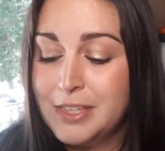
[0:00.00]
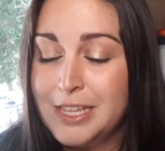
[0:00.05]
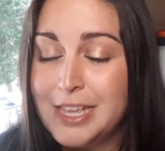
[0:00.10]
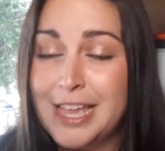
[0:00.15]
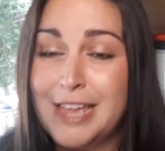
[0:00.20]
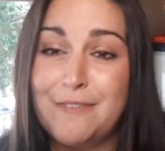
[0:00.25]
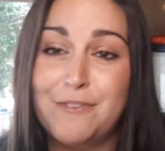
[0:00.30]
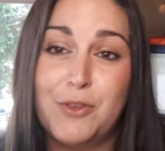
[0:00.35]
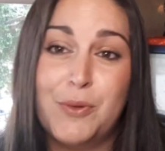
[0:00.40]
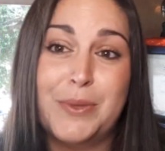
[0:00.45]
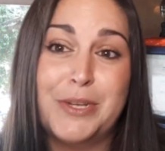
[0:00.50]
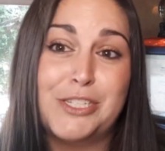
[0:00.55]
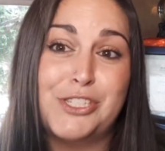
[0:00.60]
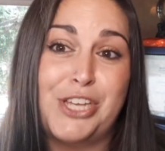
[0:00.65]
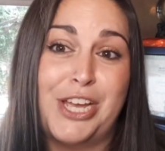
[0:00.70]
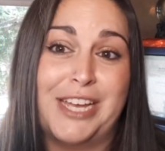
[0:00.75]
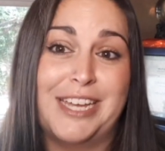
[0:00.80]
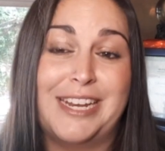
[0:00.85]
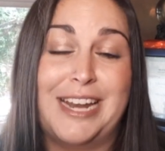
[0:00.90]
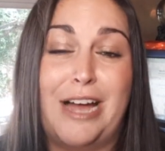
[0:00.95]
if you want to
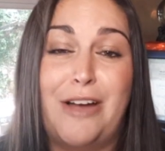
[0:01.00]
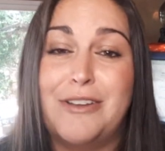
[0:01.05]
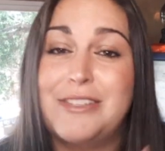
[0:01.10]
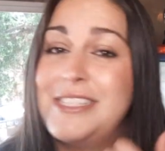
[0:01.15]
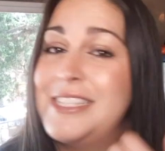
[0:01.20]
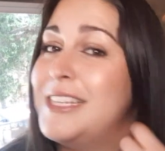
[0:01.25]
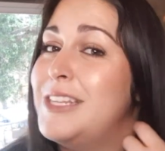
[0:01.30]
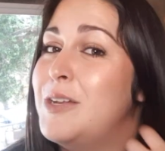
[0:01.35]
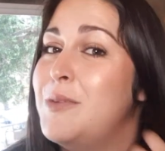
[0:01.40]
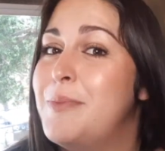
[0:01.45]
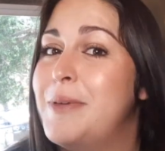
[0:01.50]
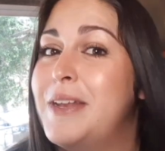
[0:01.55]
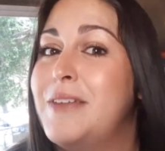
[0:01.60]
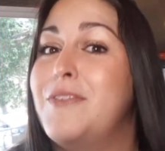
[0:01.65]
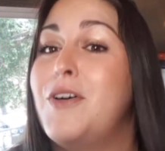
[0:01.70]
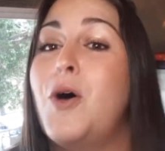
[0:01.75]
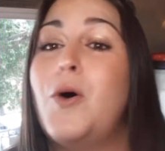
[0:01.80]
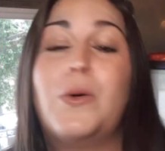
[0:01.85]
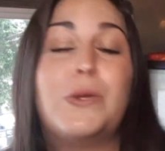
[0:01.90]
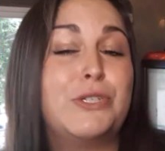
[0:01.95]
check it out. It's a little bit of
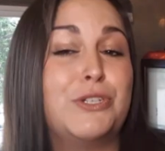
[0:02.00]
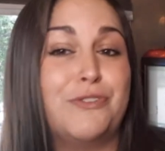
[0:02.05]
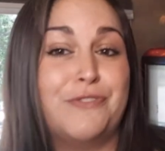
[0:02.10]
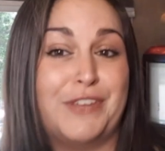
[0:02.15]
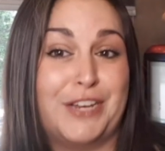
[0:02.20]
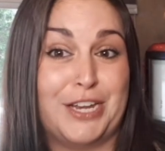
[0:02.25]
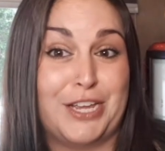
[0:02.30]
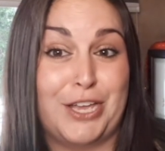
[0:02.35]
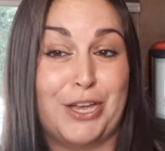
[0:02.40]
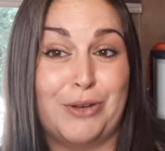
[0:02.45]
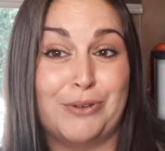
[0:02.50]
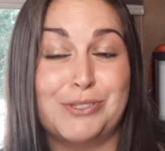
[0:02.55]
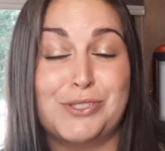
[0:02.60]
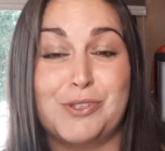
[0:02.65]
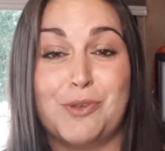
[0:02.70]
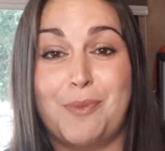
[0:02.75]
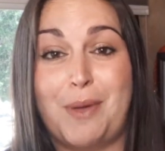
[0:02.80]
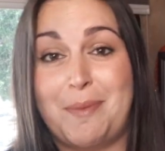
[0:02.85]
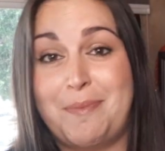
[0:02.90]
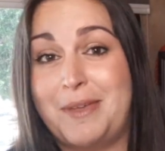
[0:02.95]
an older video,
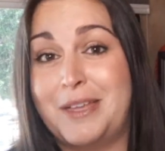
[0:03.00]
so it might be